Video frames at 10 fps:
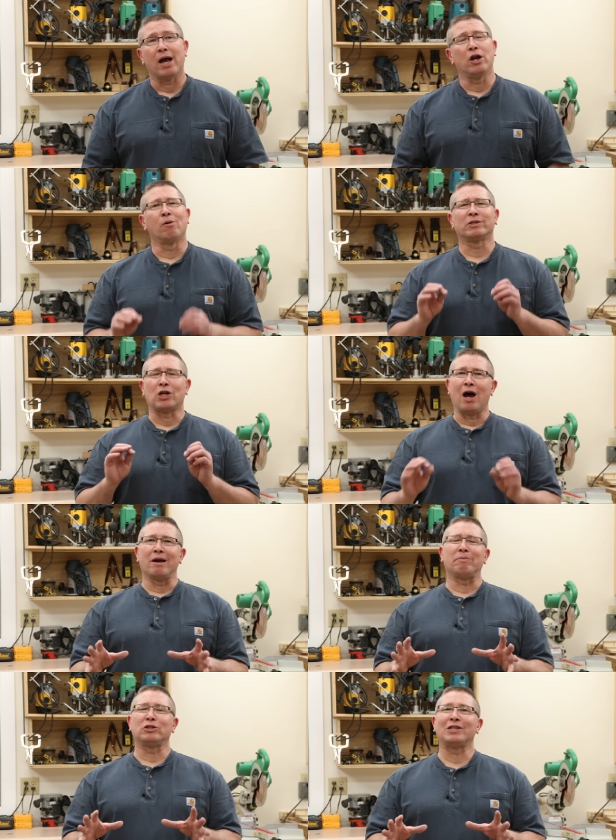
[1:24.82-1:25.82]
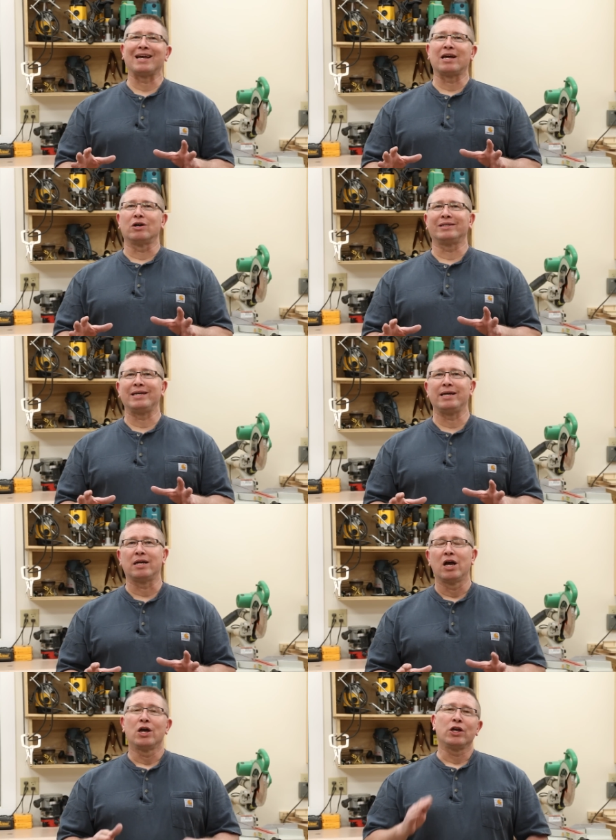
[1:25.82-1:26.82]
and almost 100% guaranteed
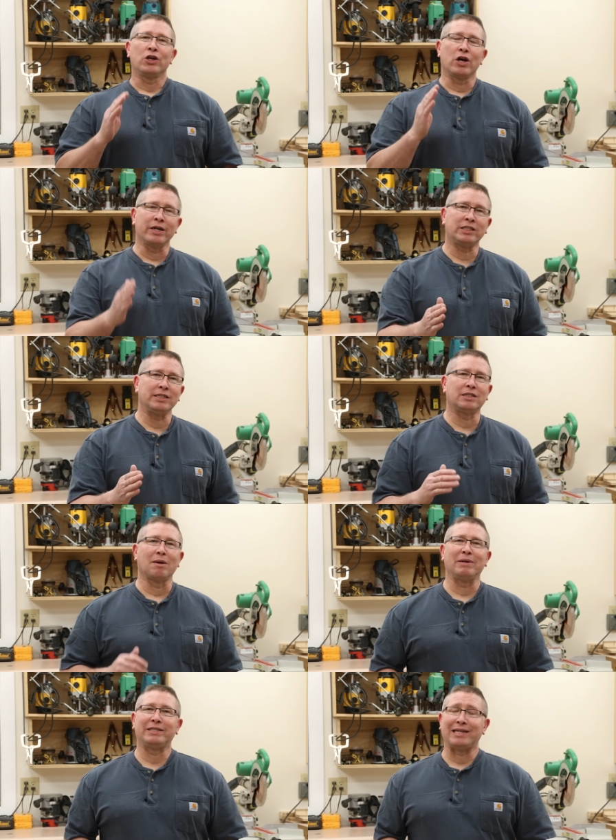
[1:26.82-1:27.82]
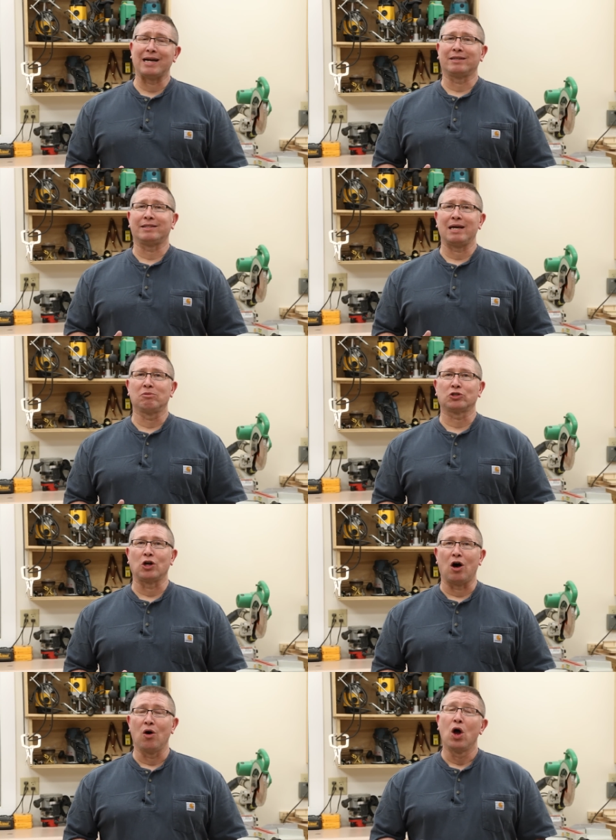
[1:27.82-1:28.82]
you're gonna see somebody stand at the table
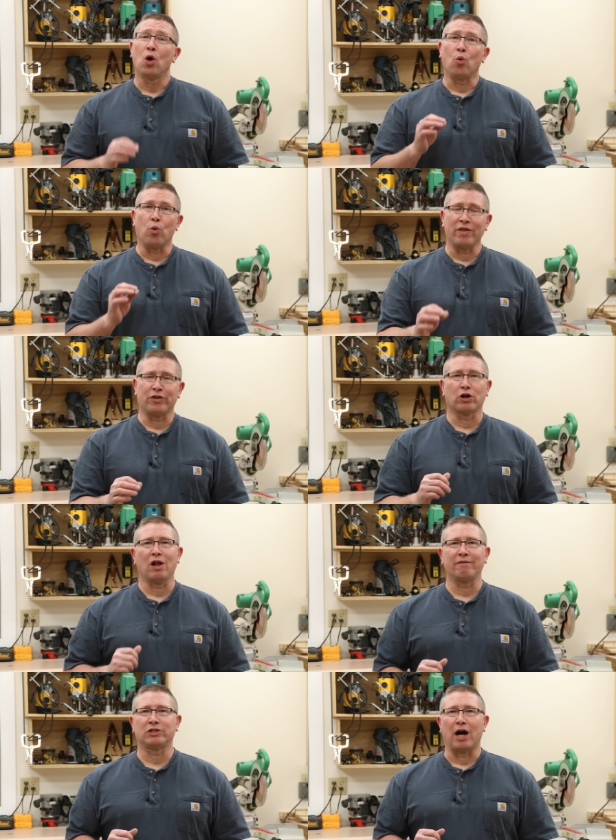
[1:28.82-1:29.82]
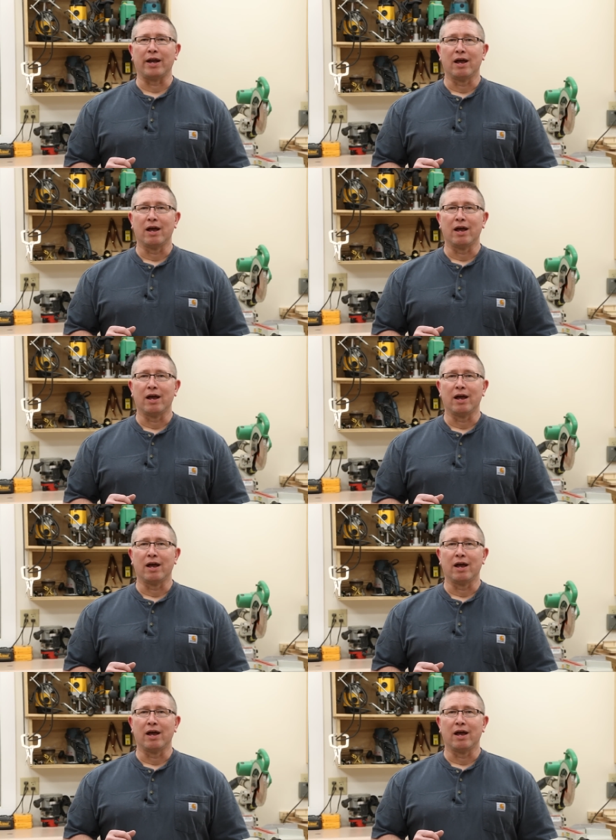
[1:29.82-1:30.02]
saw with their gloves on.